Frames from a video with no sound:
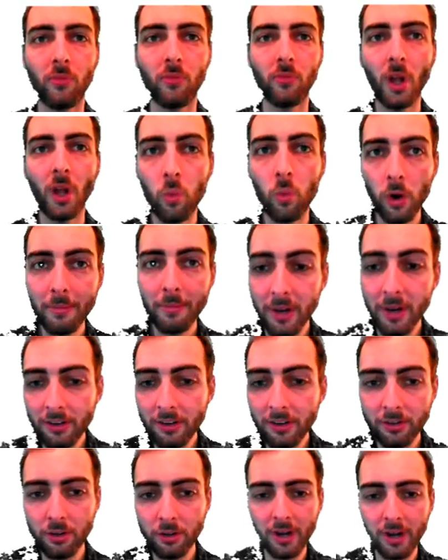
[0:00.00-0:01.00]
What I'm going to
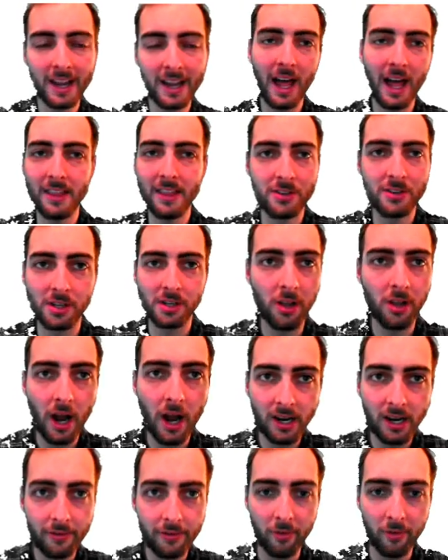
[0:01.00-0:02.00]
do, and there's a lot
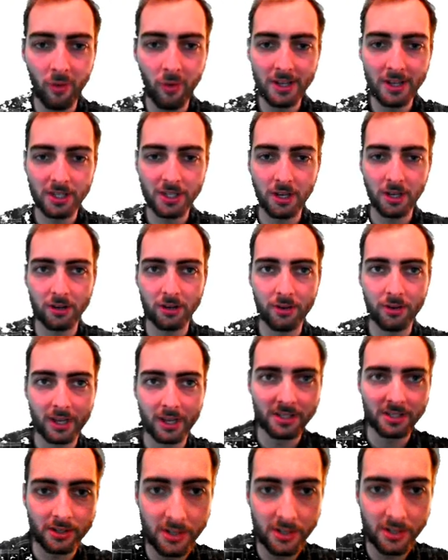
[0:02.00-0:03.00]
of different ways you can do
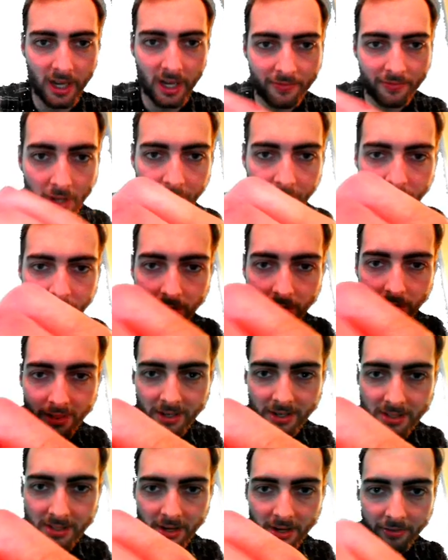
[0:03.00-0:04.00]
this. If you did
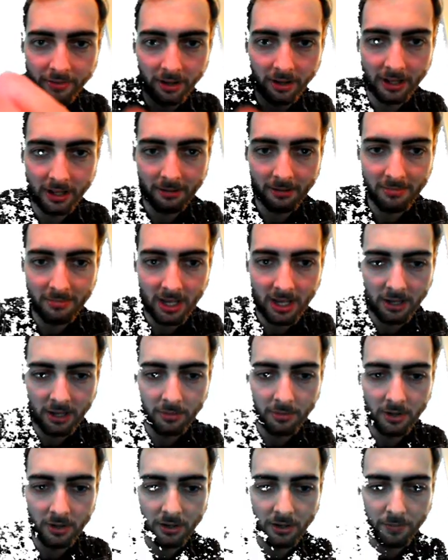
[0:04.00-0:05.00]
this differently than
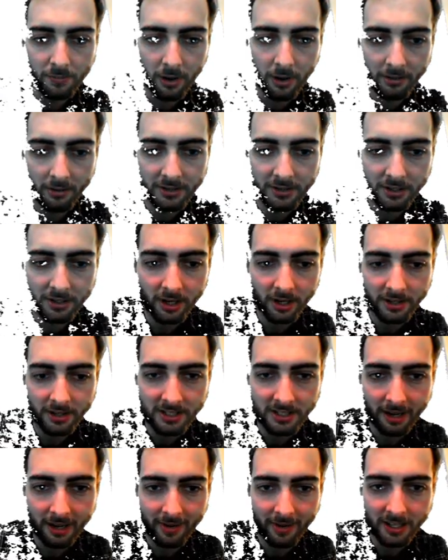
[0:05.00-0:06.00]
me, you probably still got the
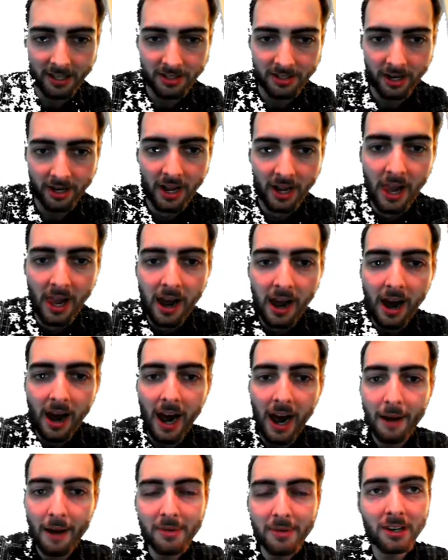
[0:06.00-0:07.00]
same answer.
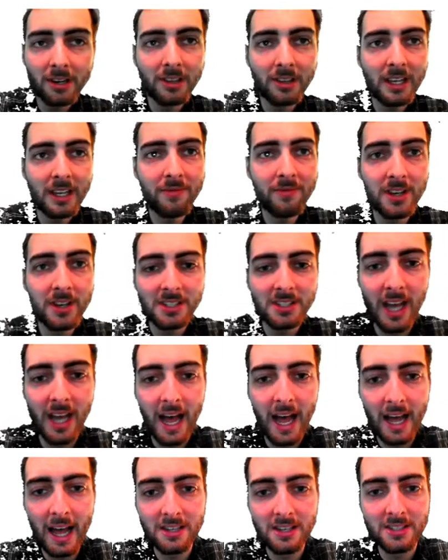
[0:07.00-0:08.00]
I'm going to leave this
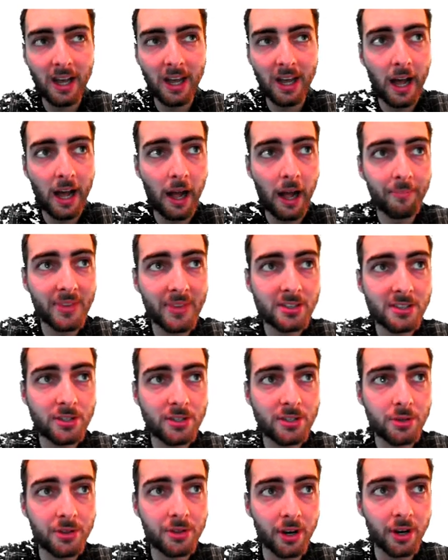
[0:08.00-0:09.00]
as this
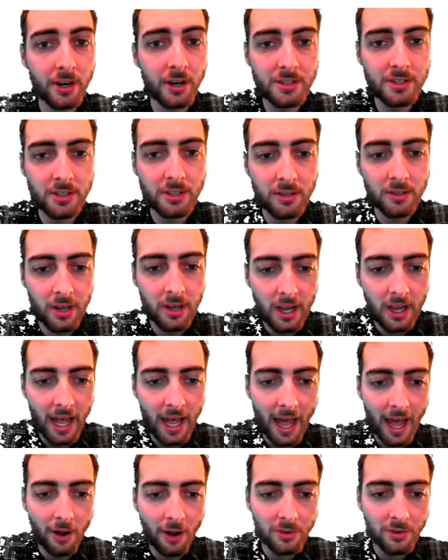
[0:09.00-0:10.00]
2/3
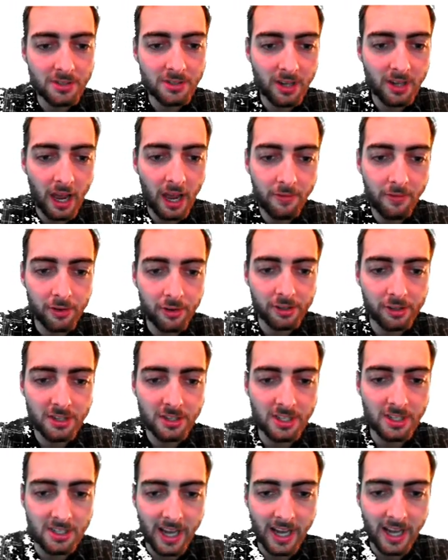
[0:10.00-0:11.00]
outside for
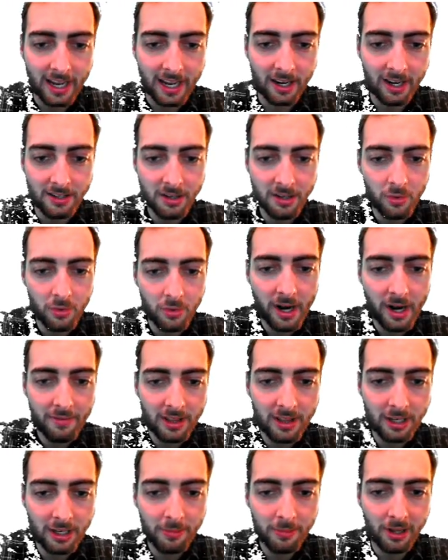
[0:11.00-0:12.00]
just a second because I want
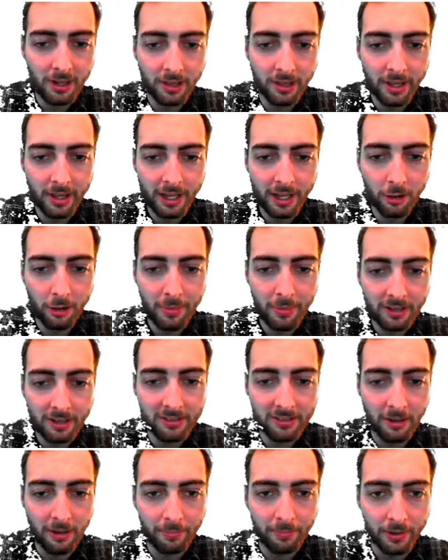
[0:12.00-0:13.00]
everything to be a little bit
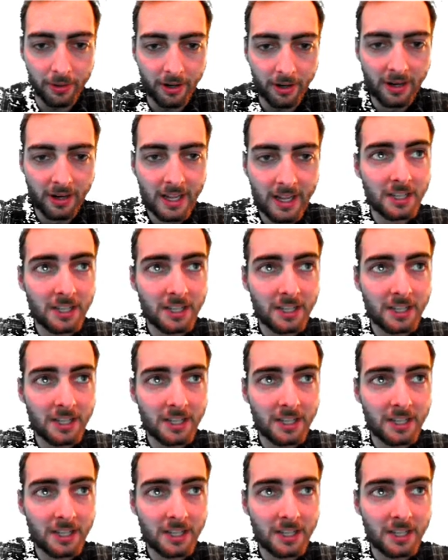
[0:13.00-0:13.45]
simpler.